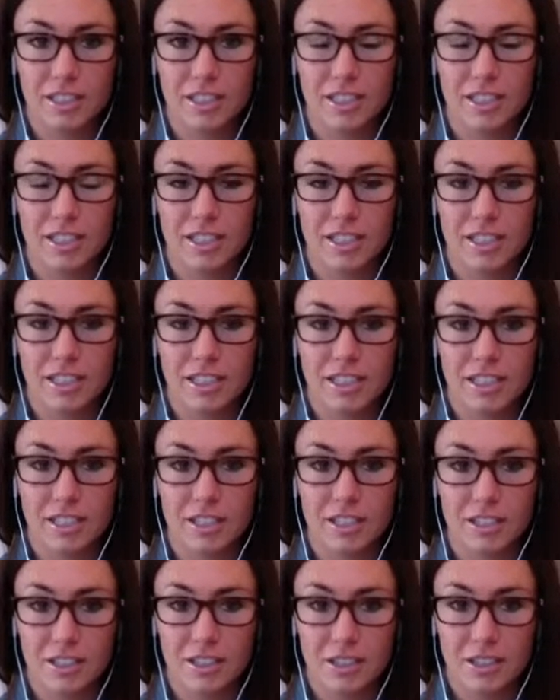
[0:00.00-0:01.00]

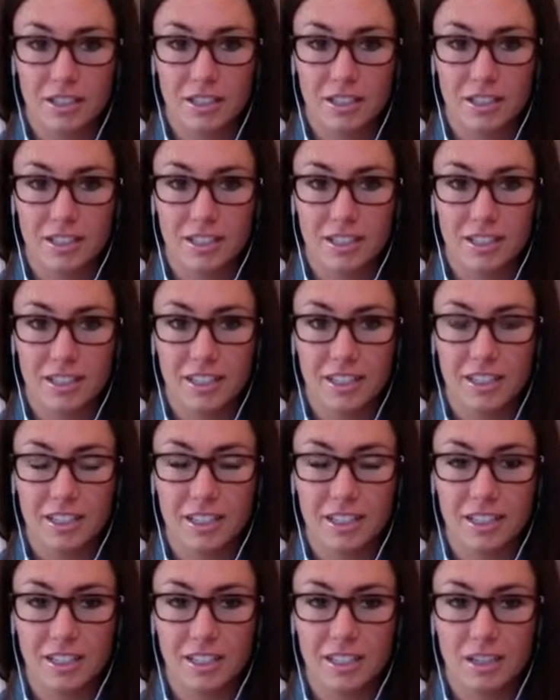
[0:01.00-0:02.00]

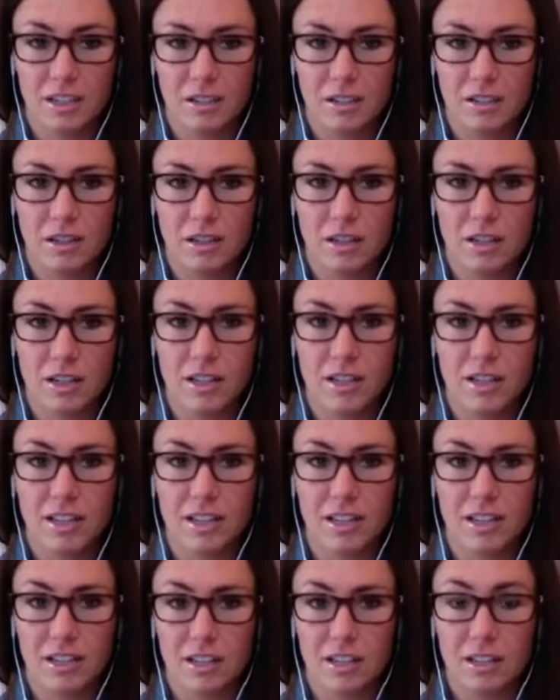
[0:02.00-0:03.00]

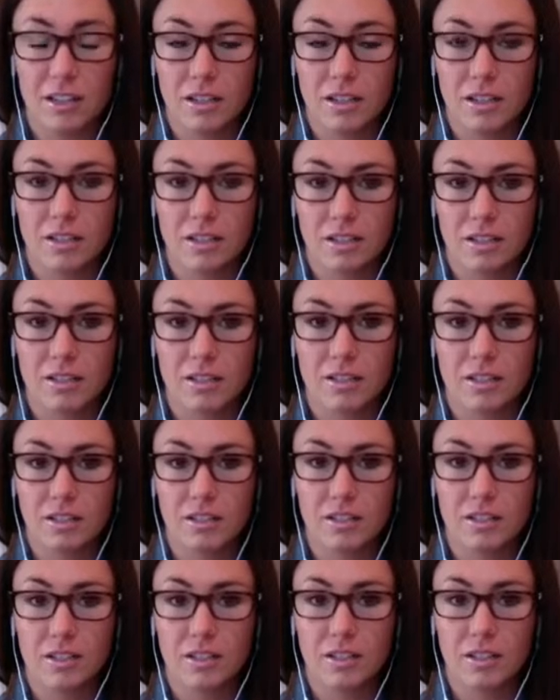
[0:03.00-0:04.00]

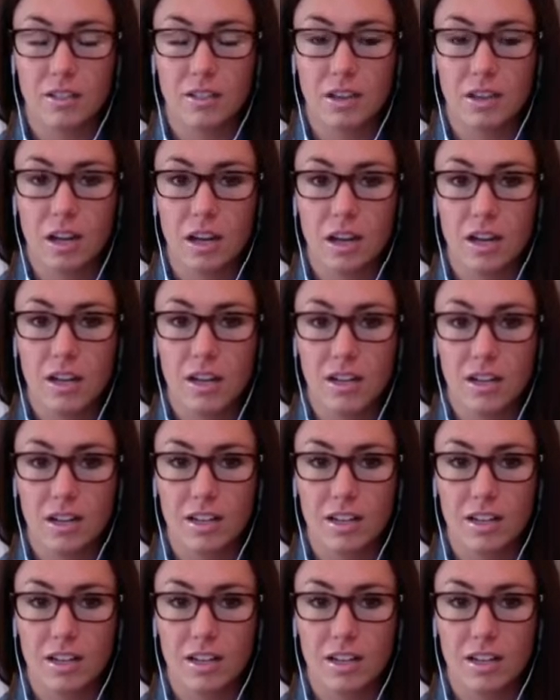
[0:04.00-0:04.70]
(not speaking)